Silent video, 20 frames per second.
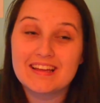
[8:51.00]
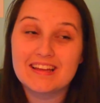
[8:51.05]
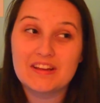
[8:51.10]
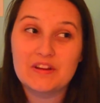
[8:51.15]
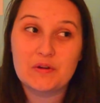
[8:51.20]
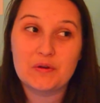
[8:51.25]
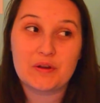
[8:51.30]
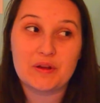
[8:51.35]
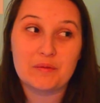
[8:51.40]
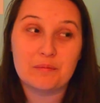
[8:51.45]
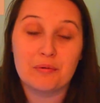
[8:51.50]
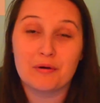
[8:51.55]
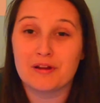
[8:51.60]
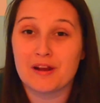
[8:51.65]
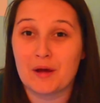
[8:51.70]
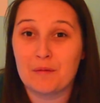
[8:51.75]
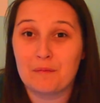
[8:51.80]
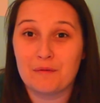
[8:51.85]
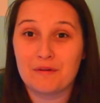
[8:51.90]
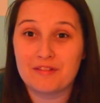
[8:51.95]
who can
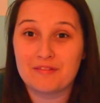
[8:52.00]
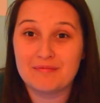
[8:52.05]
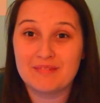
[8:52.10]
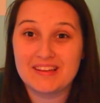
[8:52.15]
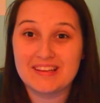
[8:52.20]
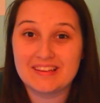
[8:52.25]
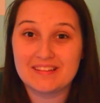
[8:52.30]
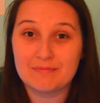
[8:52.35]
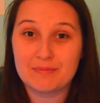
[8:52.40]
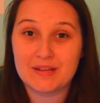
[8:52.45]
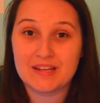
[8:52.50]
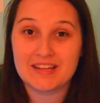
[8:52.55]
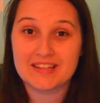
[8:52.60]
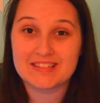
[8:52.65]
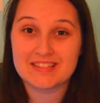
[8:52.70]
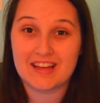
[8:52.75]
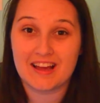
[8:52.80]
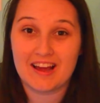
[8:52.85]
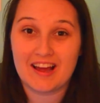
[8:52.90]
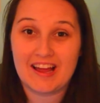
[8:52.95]
put up with me,
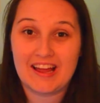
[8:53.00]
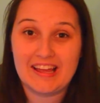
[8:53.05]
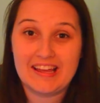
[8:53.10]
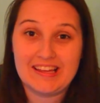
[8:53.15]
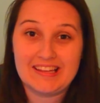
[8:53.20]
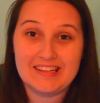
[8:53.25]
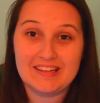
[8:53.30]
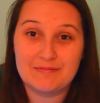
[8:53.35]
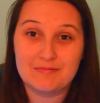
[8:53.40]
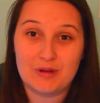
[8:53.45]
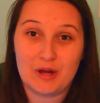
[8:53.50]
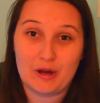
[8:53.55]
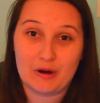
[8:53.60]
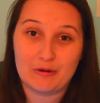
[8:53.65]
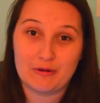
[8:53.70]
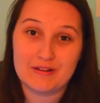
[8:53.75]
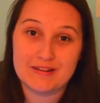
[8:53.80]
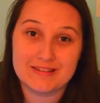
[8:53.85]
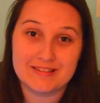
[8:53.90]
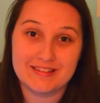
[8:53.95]
because I am not
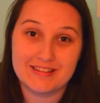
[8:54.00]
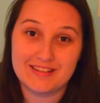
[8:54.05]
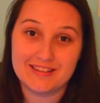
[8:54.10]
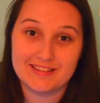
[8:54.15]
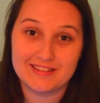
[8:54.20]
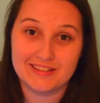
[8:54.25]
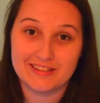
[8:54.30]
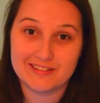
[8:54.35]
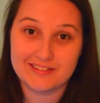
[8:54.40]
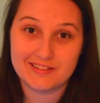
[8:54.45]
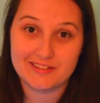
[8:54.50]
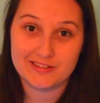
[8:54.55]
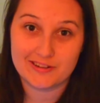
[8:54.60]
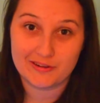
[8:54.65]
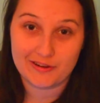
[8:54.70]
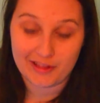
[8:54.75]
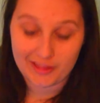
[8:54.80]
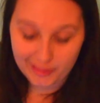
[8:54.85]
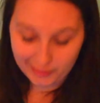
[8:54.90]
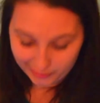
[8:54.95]
always the easiest to
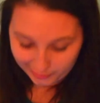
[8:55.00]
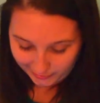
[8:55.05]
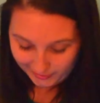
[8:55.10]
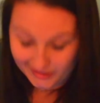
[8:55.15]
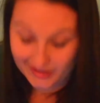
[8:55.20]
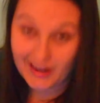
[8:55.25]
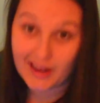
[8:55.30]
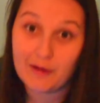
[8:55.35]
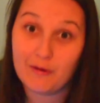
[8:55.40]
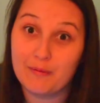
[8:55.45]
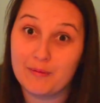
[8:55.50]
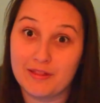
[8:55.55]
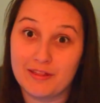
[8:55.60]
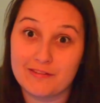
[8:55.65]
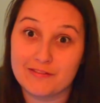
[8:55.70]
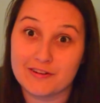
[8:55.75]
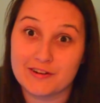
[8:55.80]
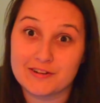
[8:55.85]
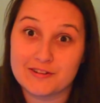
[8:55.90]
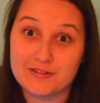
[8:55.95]
deal with, and I will be the
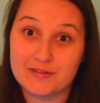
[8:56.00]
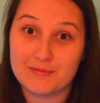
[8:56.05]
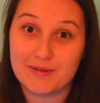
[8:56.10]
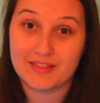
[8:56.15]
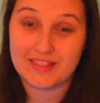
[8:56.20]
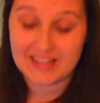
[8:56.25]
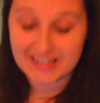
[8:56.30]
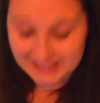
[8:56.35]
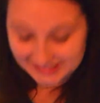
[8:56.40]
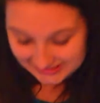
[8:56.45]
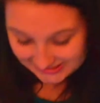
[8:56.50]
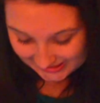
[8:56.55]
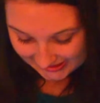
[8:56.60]
first to admit that.